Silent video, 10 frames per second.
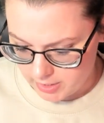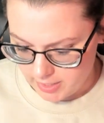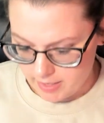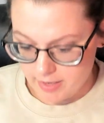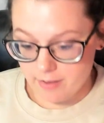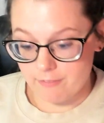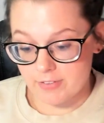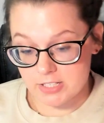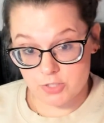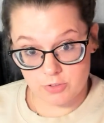the
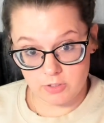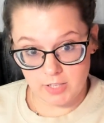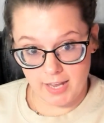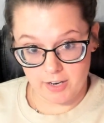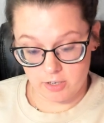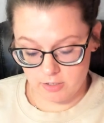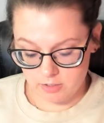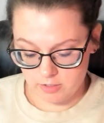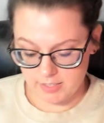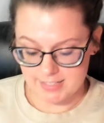visceral layer
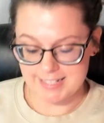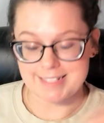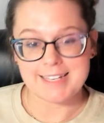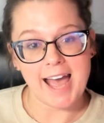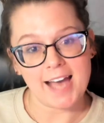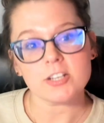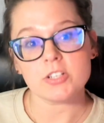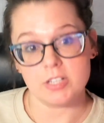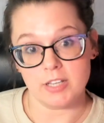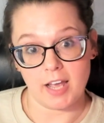that's
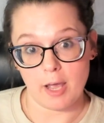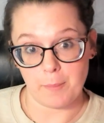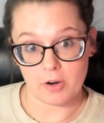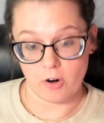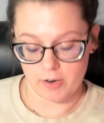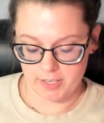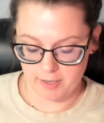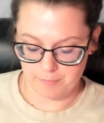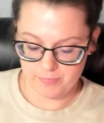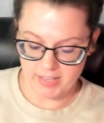attached to that epicardium.